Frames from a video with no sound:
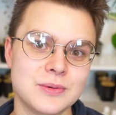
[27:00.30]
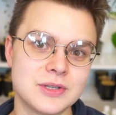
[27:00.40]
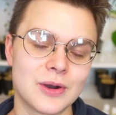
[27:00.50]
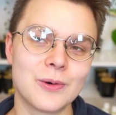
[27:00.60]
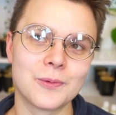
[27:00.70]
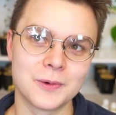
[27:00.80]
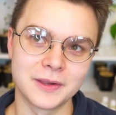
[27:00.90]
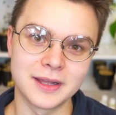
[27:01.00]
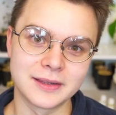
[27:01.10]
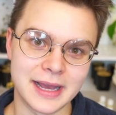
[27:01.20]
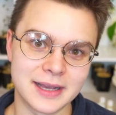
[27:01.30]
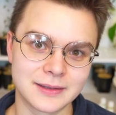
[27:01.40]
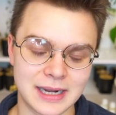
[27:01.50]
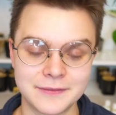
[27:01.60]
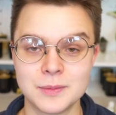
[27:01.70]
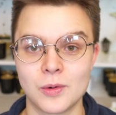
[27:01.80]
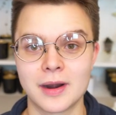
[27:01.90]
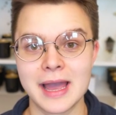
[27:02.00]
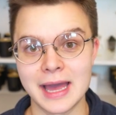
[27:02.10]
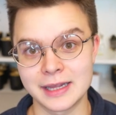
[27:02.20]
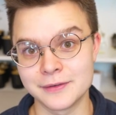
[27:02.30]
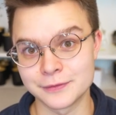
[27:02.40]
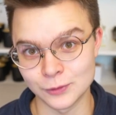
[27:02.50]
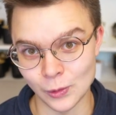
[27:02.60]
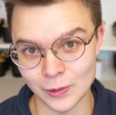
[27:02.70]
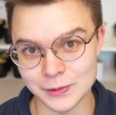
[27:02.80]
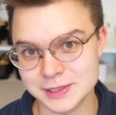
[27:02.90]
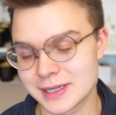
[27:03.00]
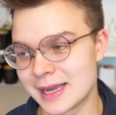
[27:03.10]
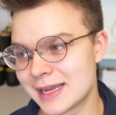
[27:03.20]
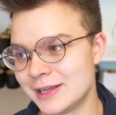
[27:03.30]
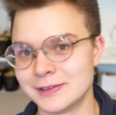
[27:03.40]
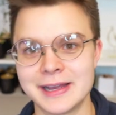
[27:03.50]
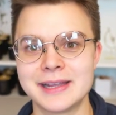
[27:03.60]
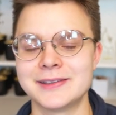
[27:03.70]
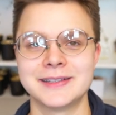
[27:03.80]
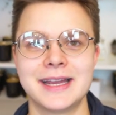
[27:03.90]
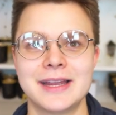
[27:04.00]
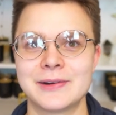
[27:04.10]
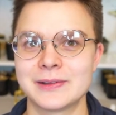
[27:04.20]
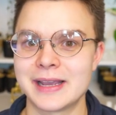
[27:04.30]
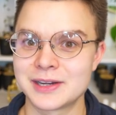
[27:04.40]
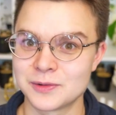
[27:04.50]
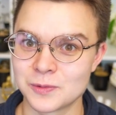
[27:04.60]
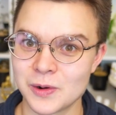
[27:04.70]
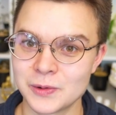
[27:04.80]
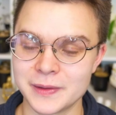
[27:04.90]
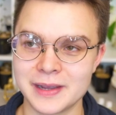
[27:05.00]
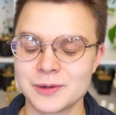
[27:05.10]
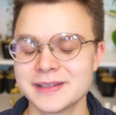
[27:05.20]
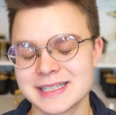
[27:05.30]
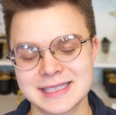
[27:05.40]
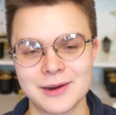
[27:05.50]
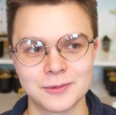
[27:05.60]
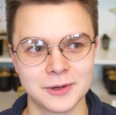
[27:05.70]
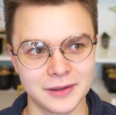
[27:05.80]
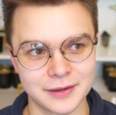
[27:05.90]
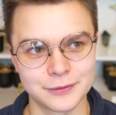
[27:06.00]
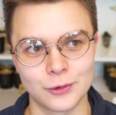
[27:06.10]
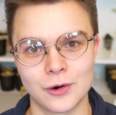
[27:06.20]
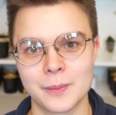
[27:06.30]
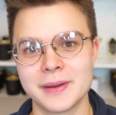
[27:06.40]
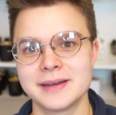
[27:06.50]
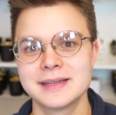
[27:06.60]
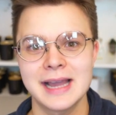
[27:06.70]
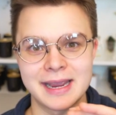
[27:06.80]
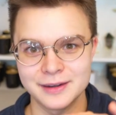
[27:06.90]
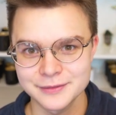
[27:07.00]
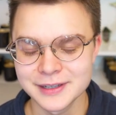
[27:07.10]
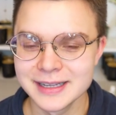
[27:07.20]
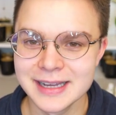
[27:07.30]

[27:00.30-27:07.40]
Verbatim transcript: who don't really like a lot of the more heady florals like ylang ylang or like neroli. Well, that's not really a floral, but kind of.